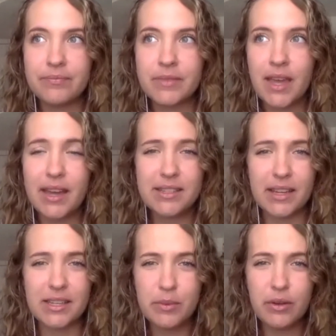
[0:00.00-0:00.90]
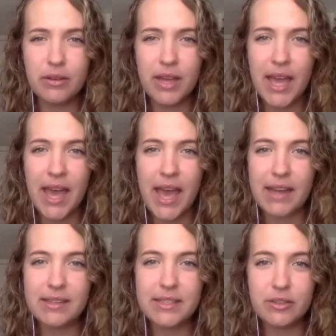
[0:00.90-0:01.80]
accessible
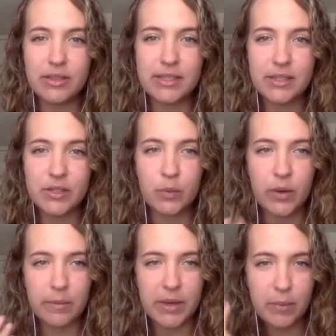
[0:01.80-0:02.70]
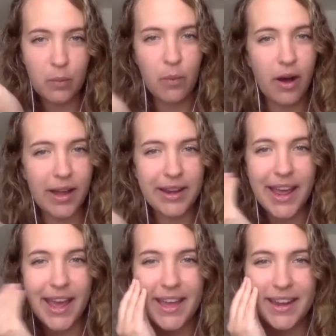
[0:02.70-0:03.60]
and still listen to what people want.
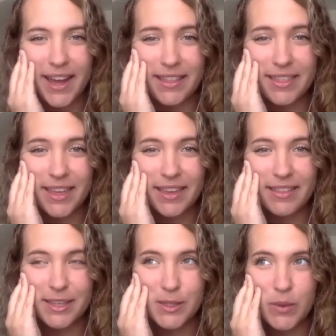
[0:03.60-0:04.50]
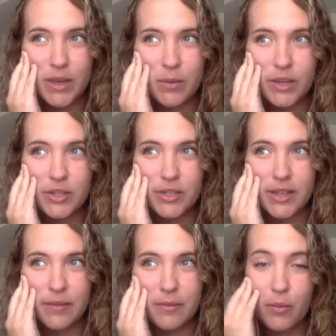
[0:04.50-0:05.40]
And I think this week we just have
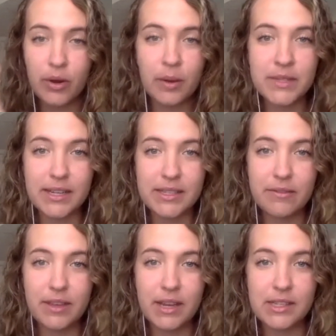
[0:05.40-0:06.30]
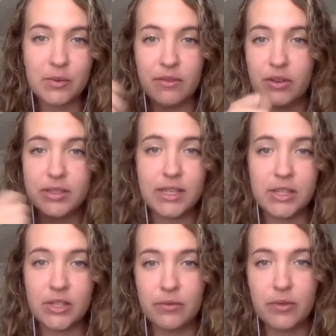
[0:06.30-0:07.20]
more updates of things that we've looked
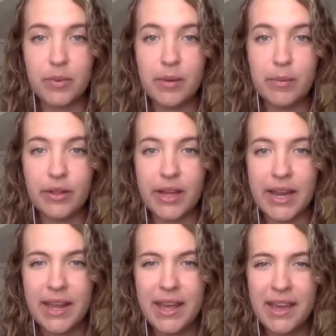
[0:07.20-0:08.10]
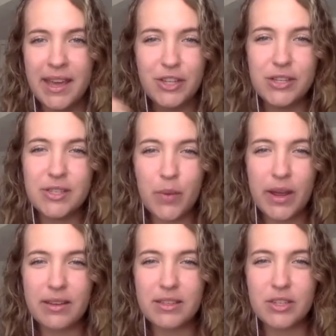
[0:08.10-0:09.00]
into for people, and It's just a
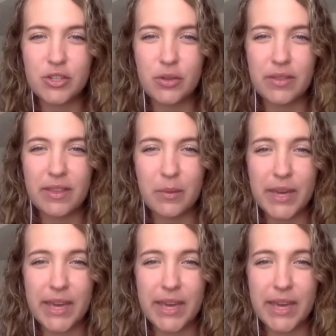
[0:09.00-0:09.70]
way to show that we